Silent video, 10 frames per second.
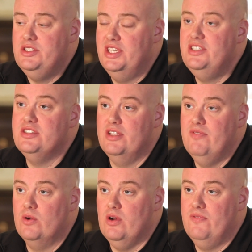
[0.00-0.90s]
she just
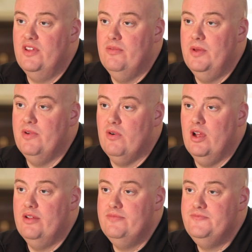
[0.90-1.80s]
invoked her Fifth Amendment
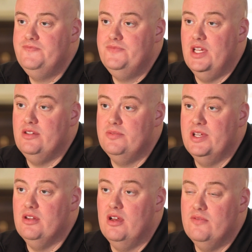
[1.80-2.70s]
right not to
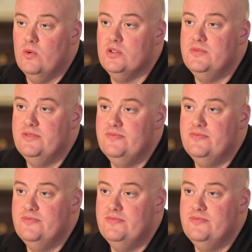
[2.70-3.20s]
speak to law enforcement.